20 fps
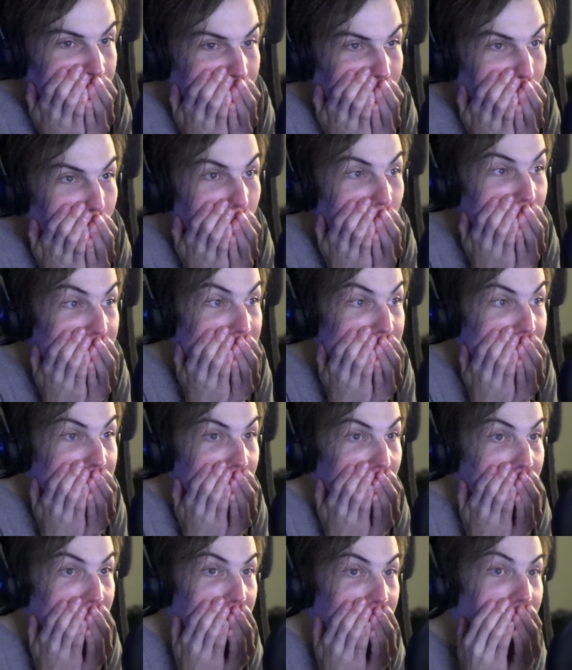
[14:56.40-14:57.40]
What
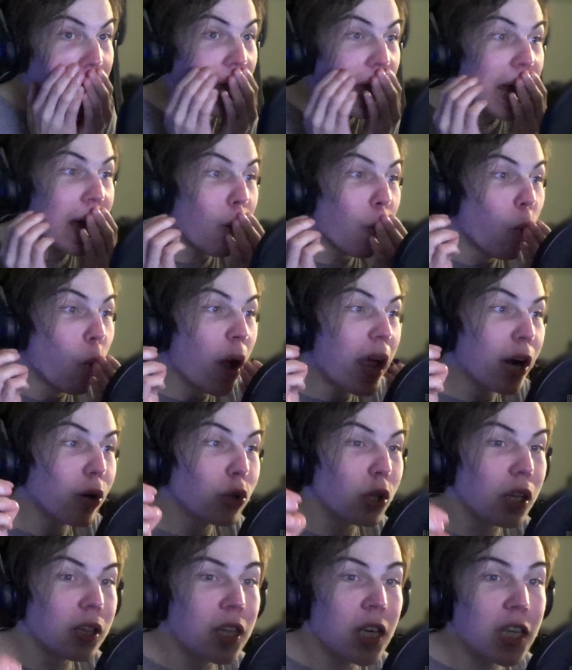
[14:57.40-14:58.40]
the hell? How? Where
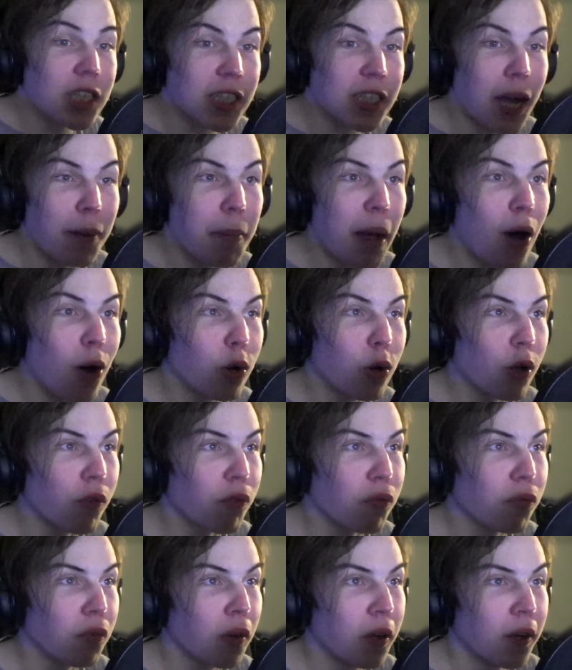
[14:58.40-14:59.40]
did this come out of?